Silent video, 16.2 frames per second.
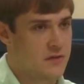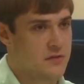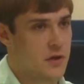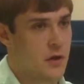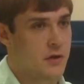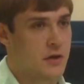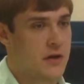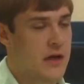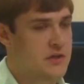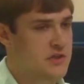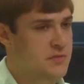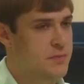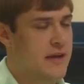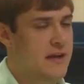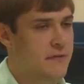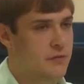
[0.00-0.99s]
So you're not just
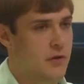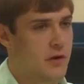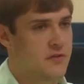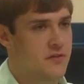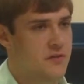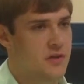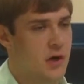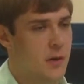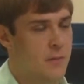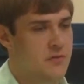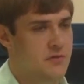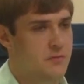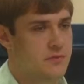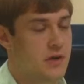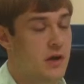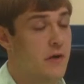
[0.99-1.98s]
paying for us as a
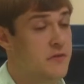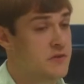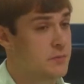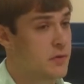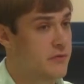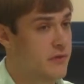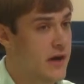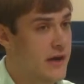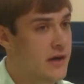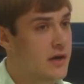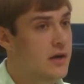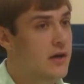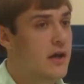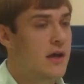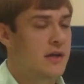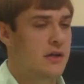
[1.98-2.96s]
television provider.